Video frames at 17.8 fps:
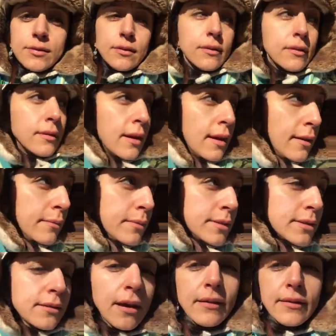or
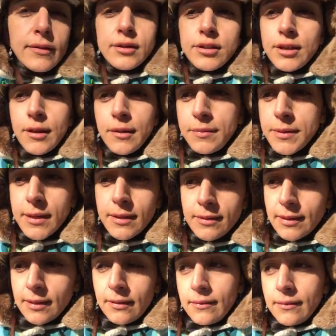scholarships that
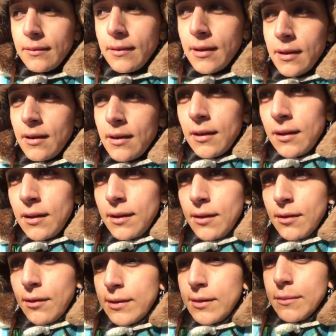didn't, you
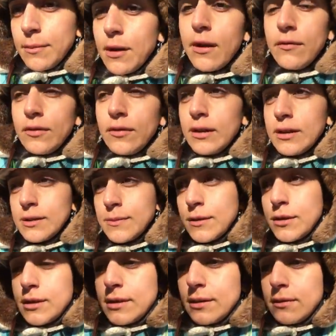know, end up covering as
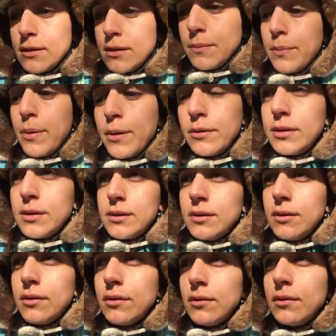much as they were supposed
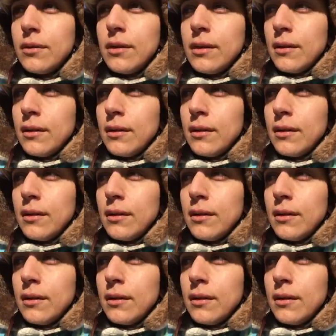to.